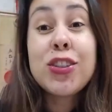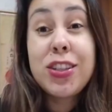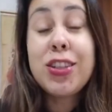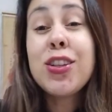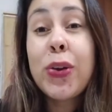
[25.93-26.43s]
You're
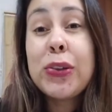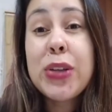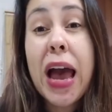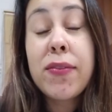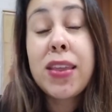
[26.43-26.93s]
still going
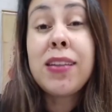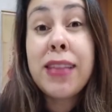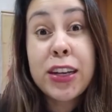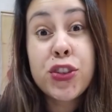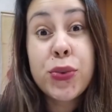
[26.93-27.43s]
to have the
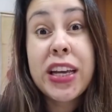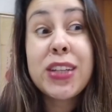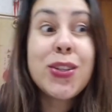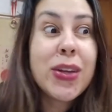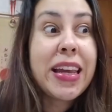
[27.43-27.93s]

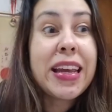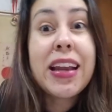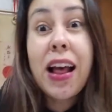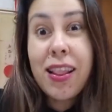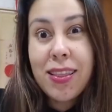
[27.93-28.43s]
luxury to
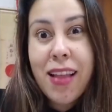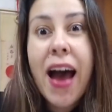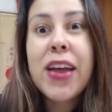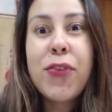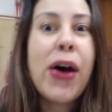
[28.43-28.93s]
eat a
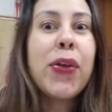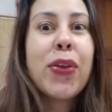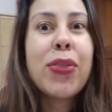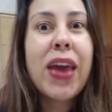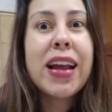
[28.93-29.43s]
lot of
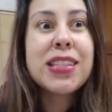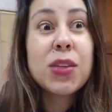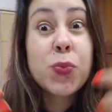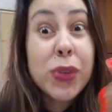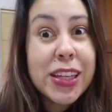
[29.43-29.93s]
healthy things
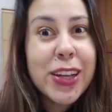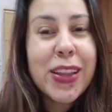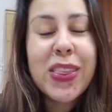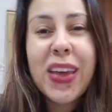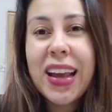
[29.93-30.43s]
and really good
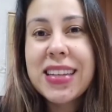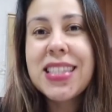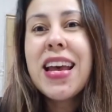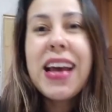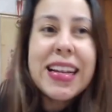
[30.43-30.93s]

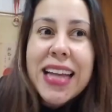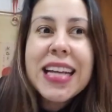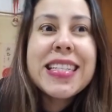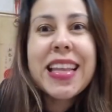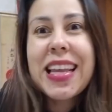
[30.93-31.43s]
things and
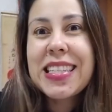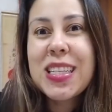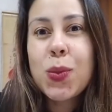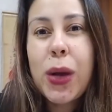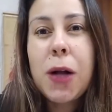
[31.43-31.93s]
tasty things
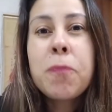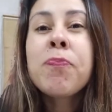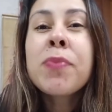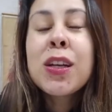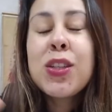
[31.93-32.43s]
as well.
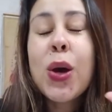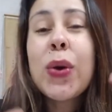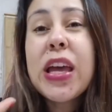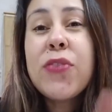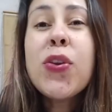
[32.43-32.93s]

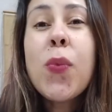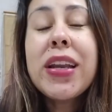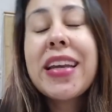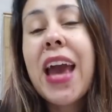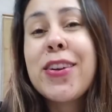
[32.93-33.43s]
So if you
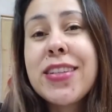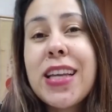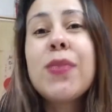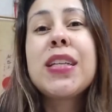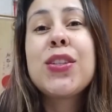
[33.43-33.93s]
want to get
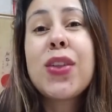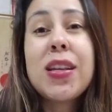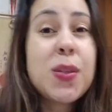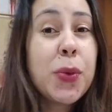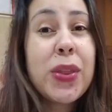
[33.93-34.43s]
yourselves into the
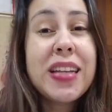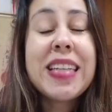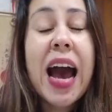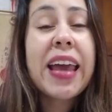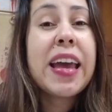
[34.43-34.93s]
Smoothie
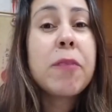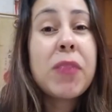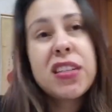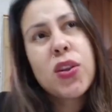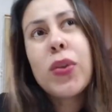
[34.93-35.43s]
Diet,
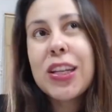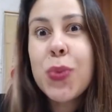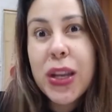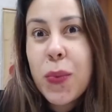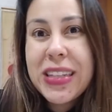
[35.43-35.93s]
it's only
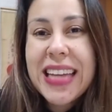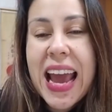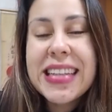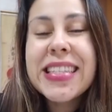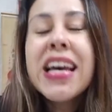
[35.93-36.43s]
21
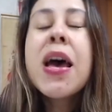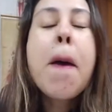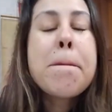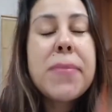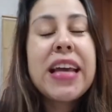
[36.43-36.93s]
days.
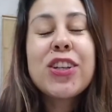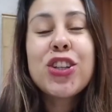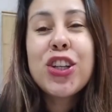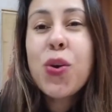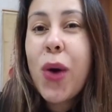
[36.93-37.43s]
Make
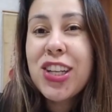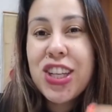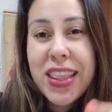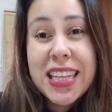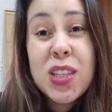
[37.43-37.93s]
sure you
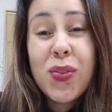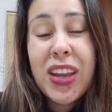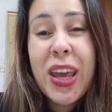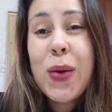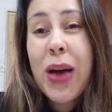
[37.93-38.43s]
watch this
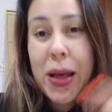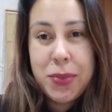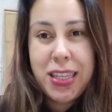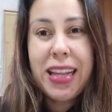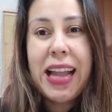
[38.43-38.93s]
video
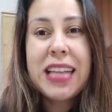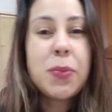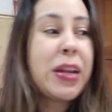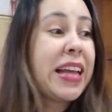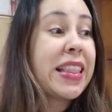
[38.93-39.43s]
up to the
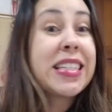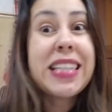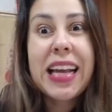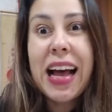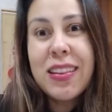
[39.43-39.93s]
last minute.
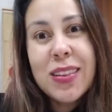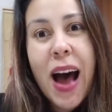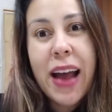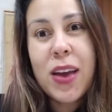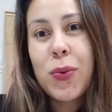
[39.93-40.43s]
There's like a
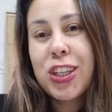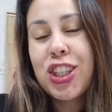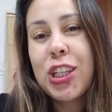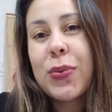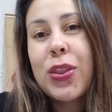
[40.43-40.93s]
lot I want to
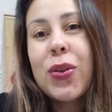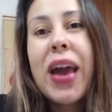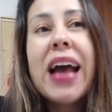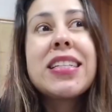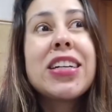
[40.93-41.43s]
share with you
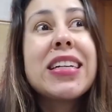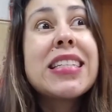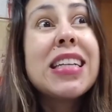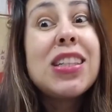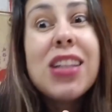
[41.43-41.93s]
guys. There
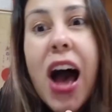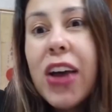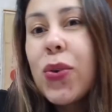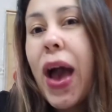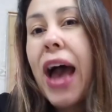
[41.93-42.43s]
is a
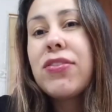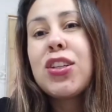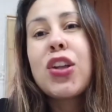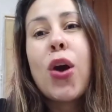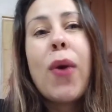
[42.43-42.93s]
lot you have
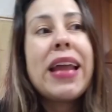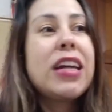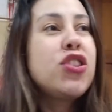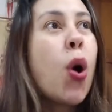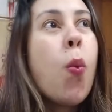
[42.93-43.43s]
to know, and
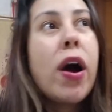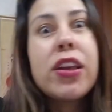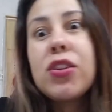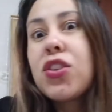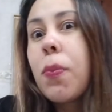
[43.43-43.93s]
I don't
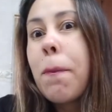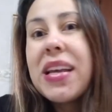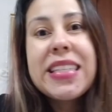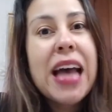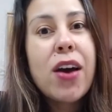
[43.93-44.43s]
want you to
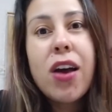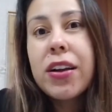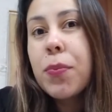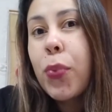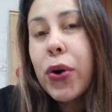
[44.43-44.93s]
miss out
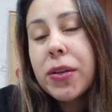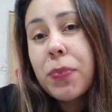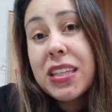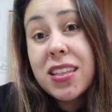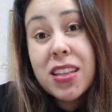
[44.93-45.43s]
on
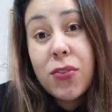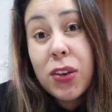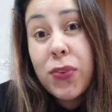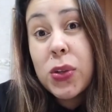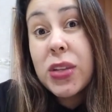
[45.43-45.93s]
important pieces of
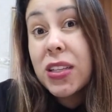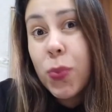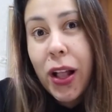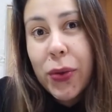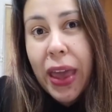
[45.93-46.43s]
infos as
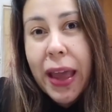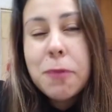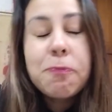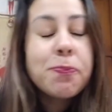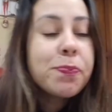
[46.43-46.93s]
well.
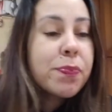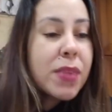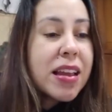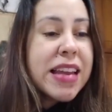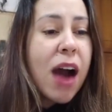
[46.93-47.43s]
Okay.
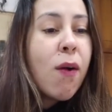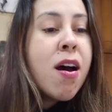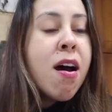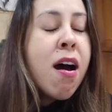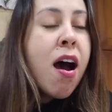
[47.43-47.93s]
Now,